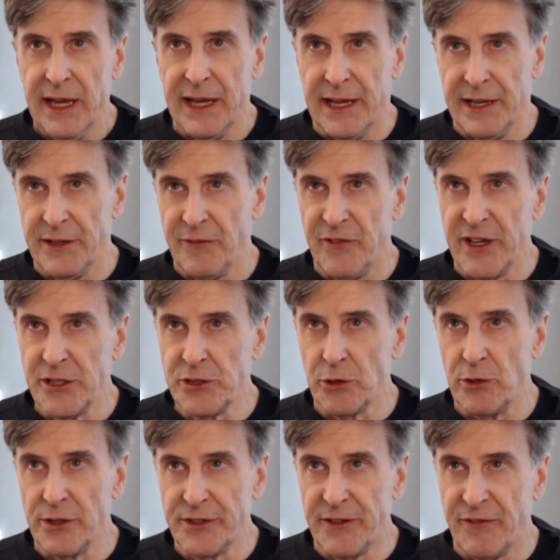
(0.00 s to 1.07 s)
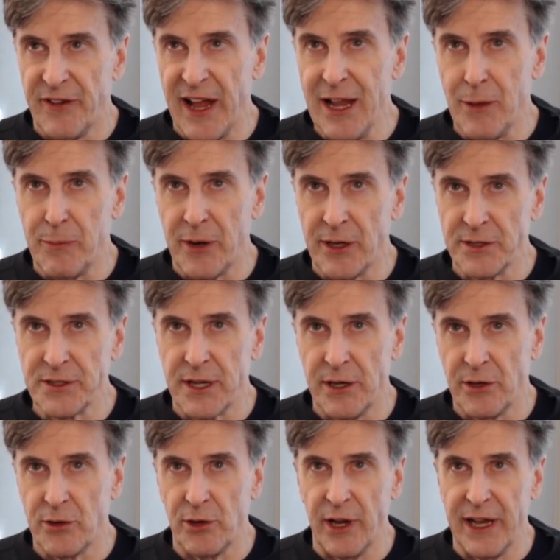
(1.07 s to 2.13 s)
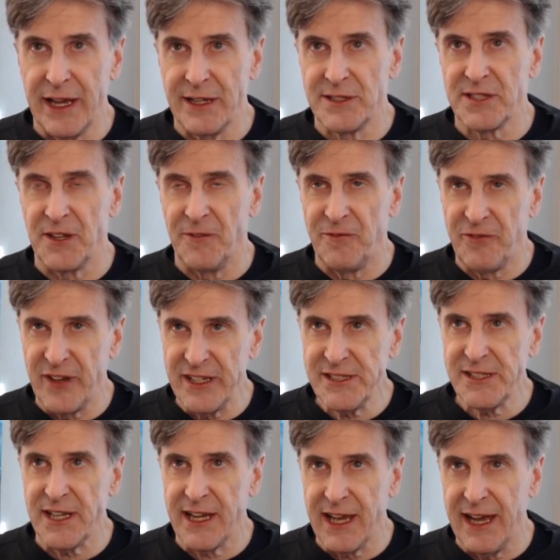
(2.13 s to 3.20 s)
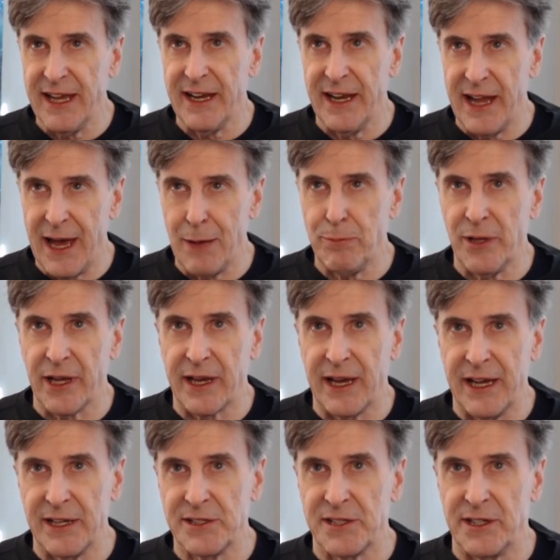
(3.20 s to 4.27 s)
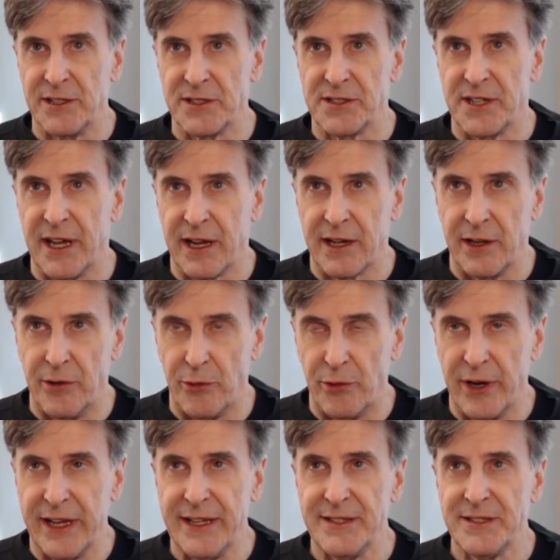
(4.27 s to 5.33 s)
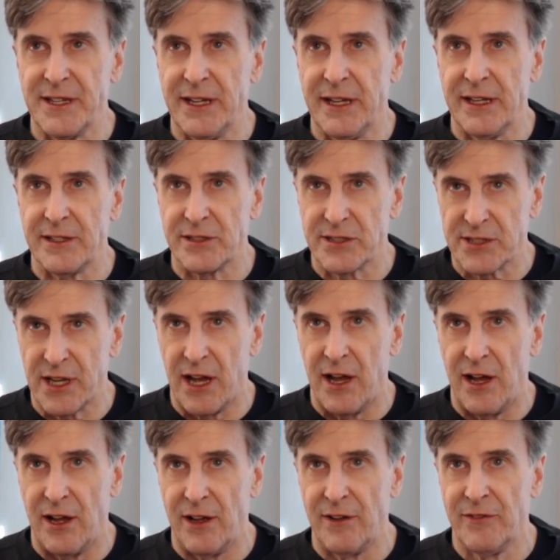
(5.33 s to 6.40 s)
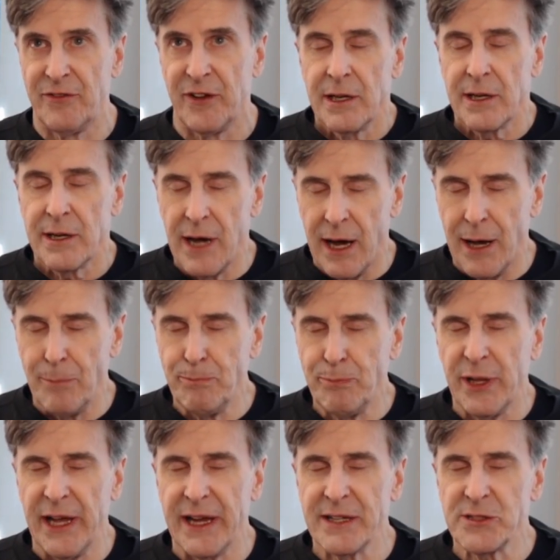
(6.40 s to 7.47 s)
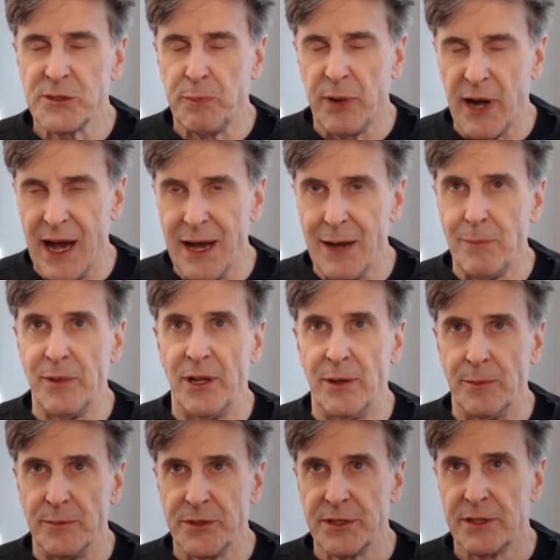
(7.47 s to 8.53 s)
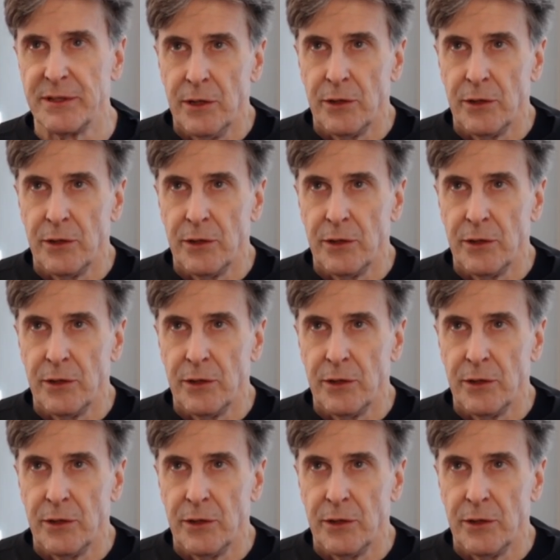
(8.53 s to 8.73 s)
Individual developers can create sophisticated applications that can reason and solve complex problems.